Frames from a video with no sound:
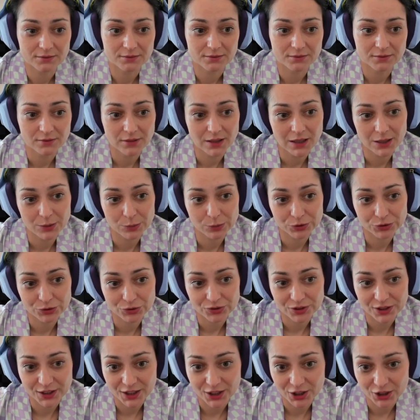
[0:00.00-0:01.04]
I want to
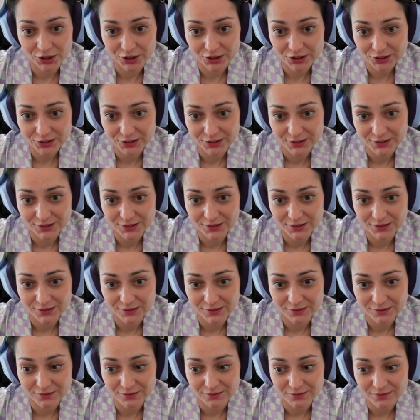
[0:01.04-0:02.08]
take here,
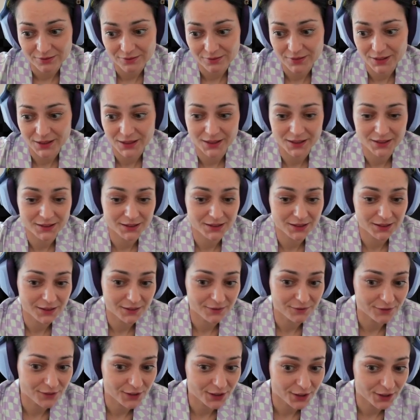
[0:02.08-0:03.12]
and a
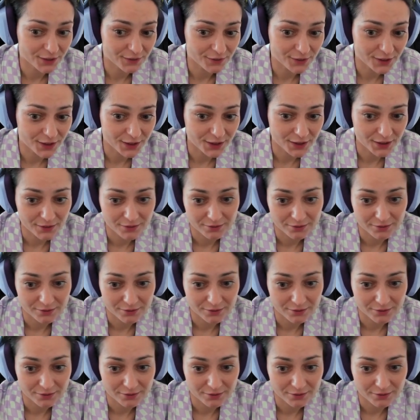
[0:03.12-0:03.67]
very, very